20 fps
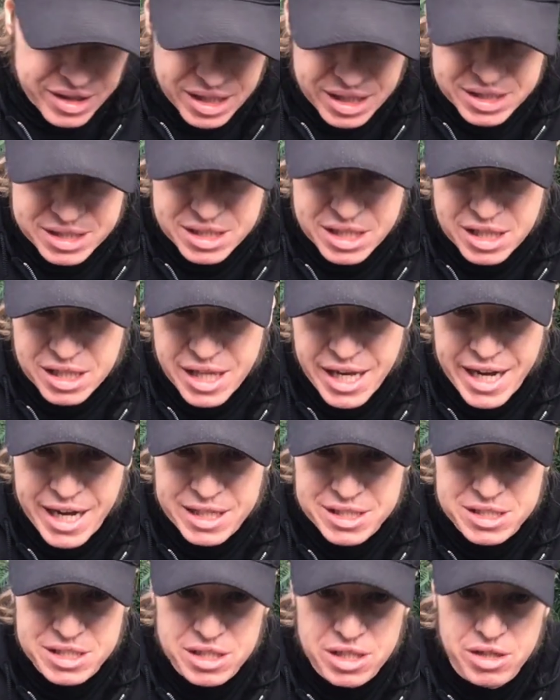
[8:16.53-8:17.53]
this
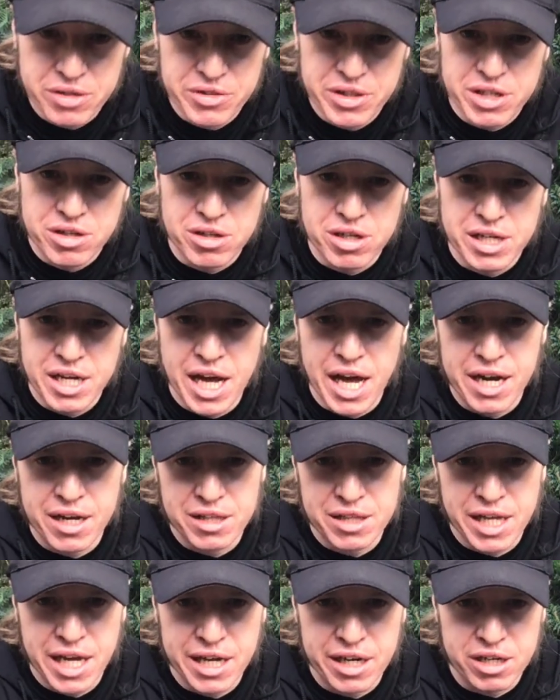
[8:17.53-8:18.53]
class, though, there are not a
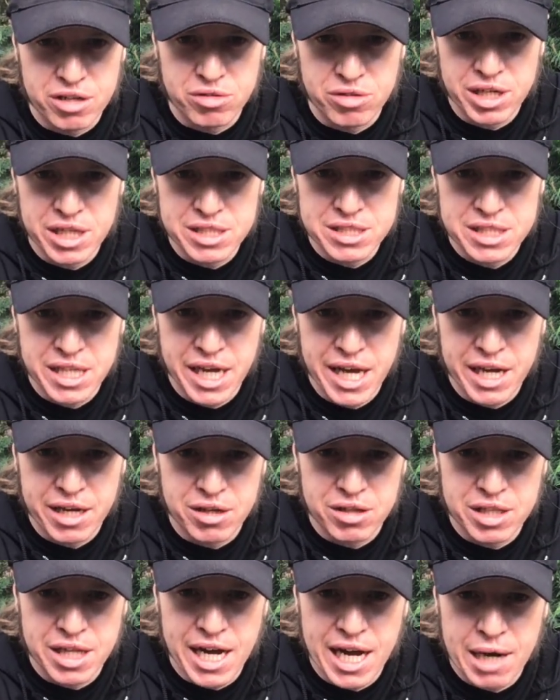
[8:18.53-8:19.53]
lot of great
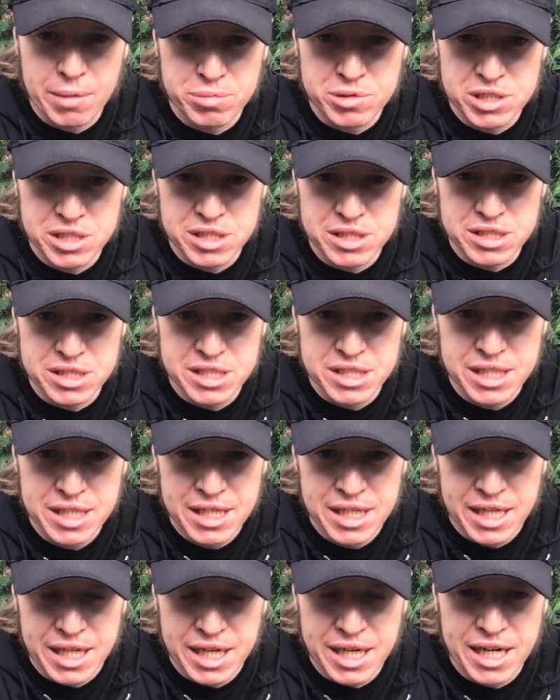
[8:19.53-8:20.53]
tackle options.
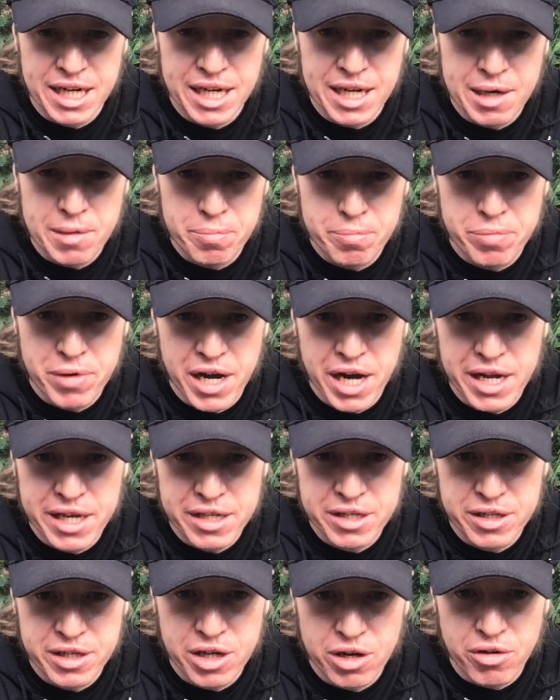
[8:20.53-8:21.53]
But,
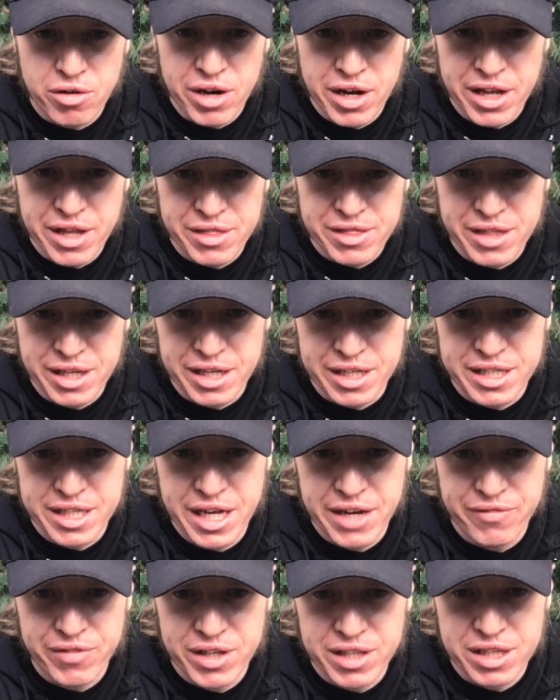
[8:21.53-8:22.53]
I think
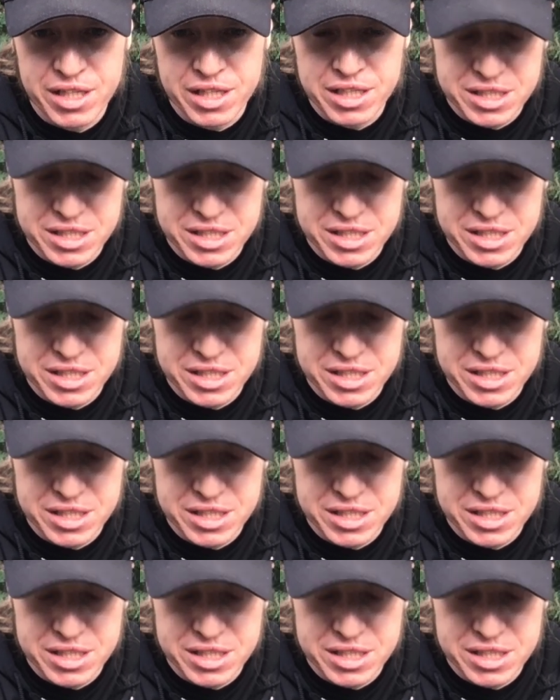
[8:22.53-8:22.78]
given the